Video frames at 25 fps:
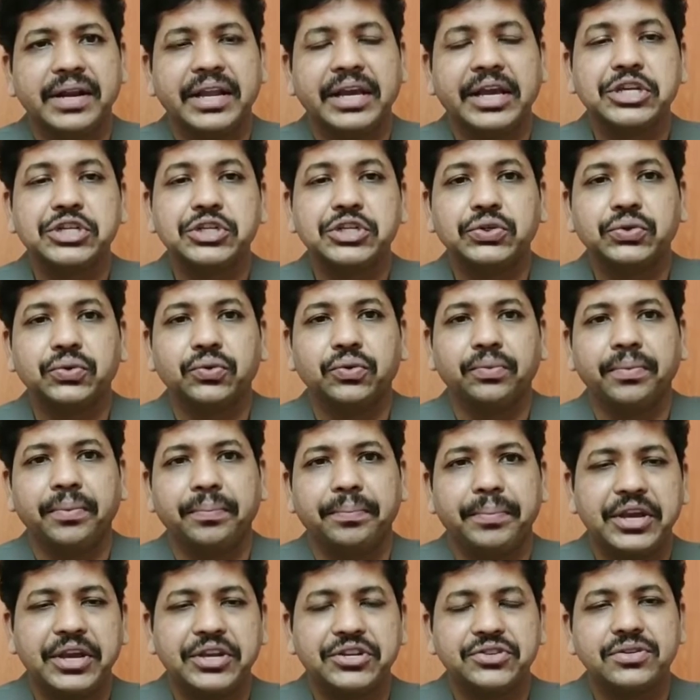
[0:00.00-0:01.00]
medication to
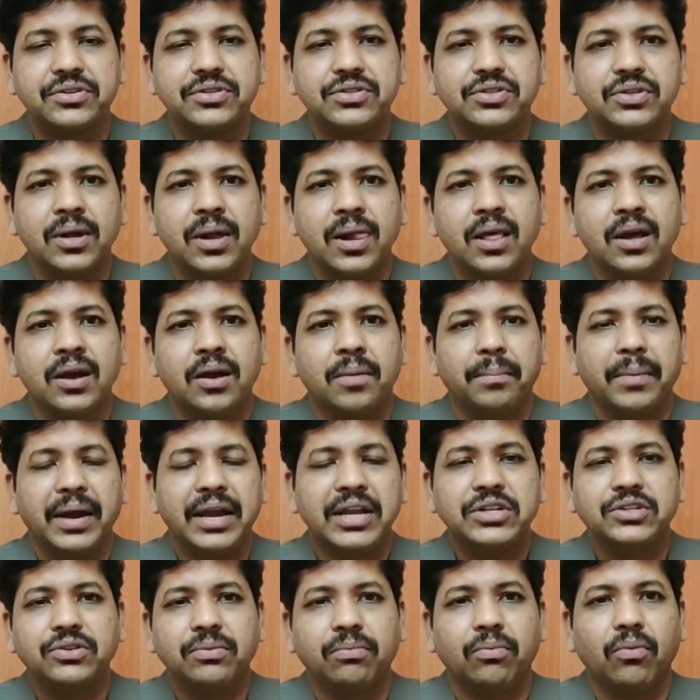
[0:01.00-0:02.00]
patients,
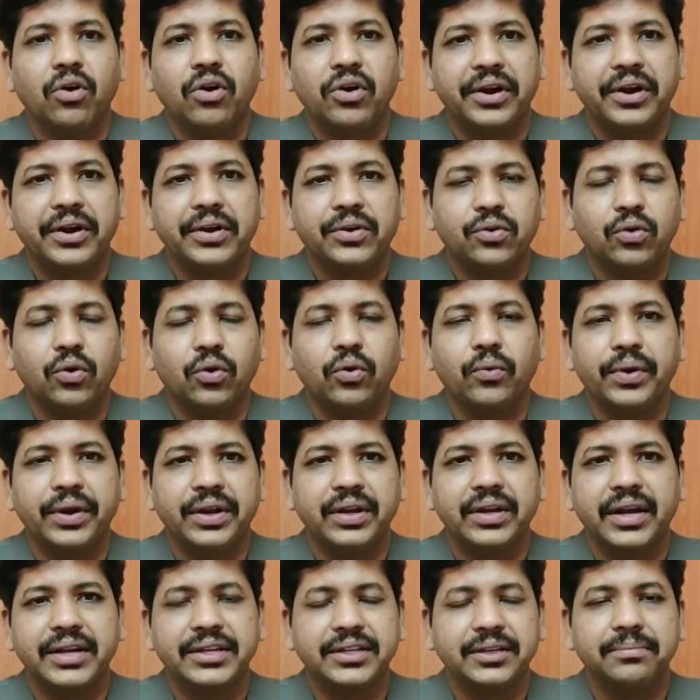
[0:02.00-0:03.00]
mild to moderate
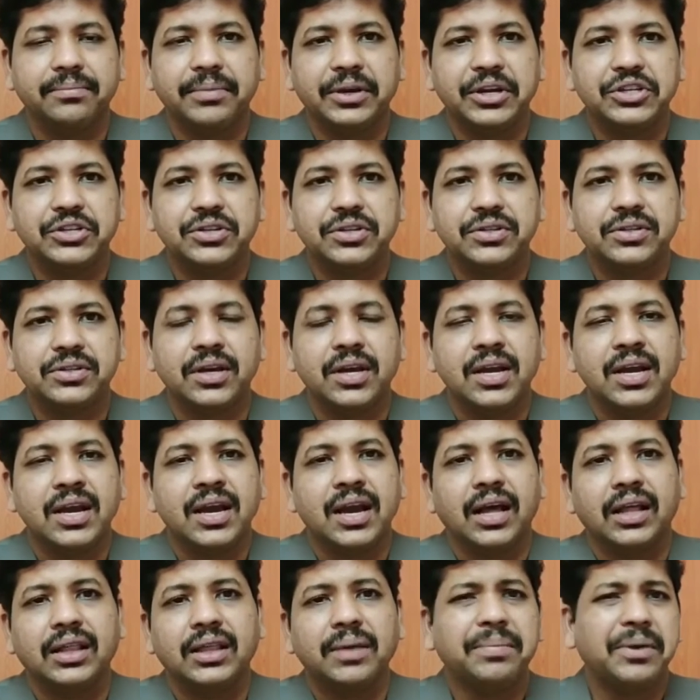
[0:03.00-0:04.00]
COVID-19 patients,
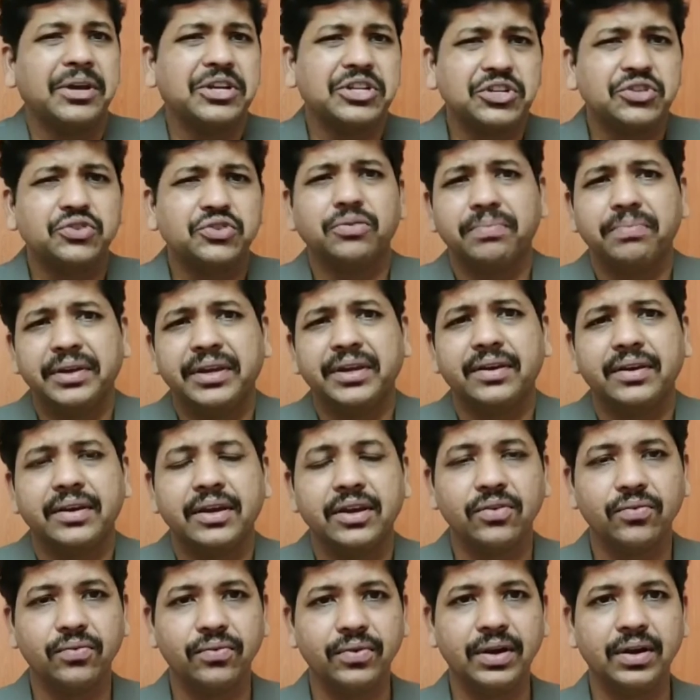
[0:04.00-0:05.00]
the patient should be
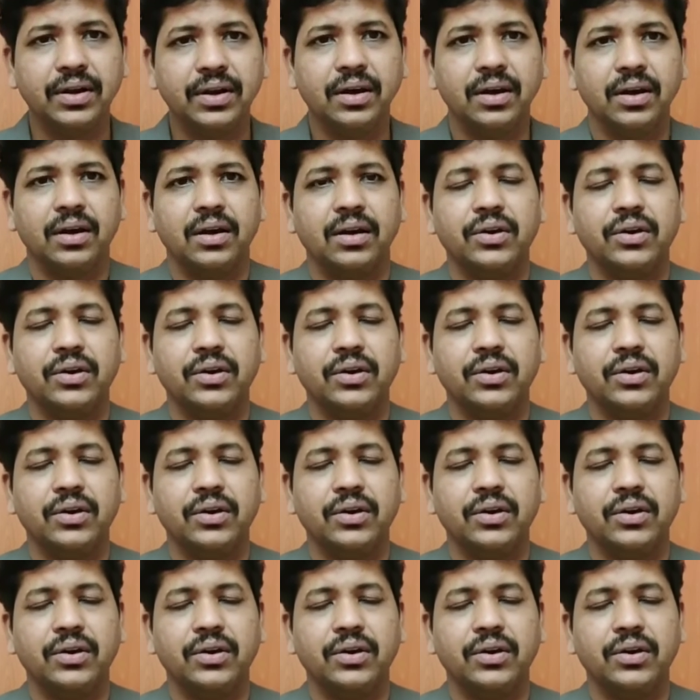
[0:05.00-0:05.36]
given,